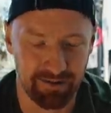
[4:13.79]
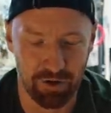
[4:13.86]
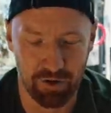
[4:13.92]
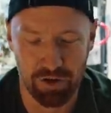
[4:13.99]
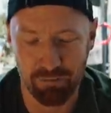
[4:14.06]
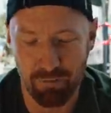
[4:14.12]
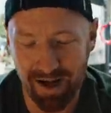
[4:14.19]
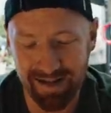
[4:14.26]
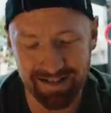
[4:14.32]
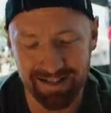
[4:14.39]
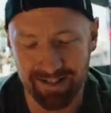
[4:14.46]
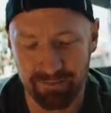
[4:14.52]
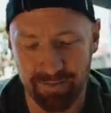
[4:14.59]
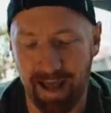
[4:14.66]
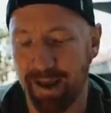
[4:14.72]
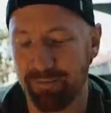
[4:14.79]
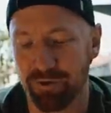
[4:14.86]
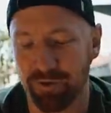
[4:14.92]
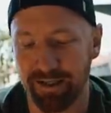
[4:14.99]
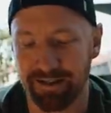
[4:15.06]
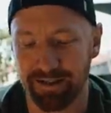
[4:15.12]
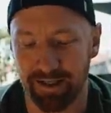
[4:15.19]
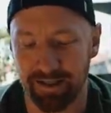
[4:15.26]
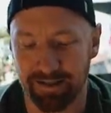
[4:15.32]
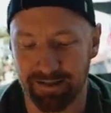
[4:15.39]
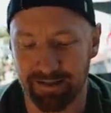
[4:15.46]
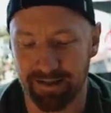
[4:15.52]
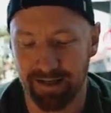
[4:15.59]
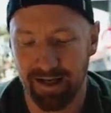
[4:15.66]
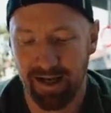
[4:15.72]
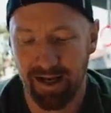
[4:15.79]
So you might see some names on these lists